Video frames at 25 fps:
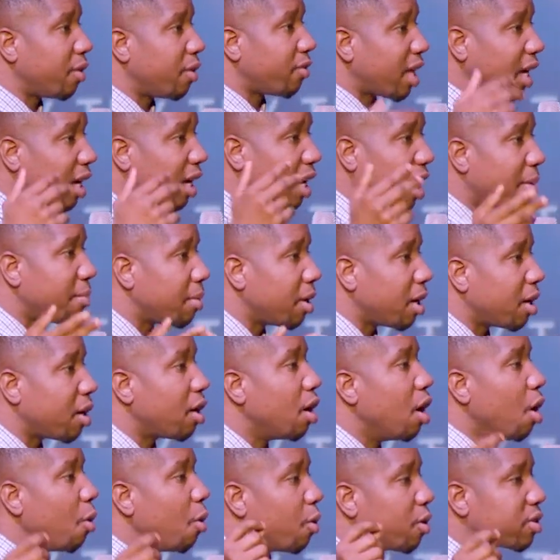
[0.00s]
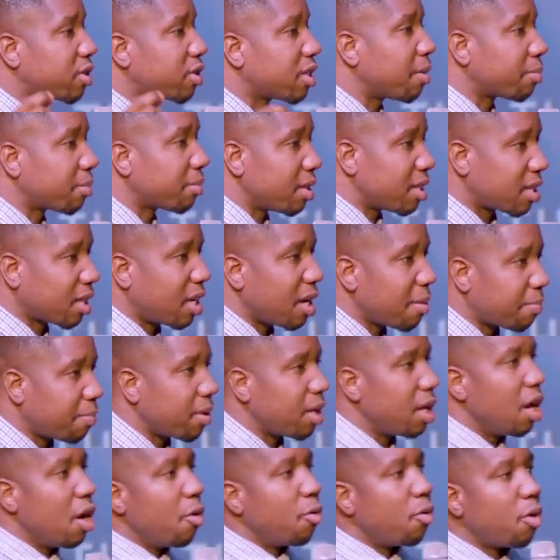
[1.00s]
weed, if they come here with something
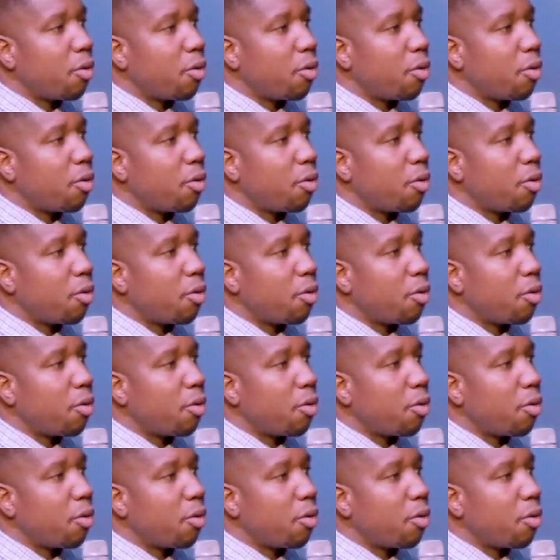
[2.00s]
skimpy,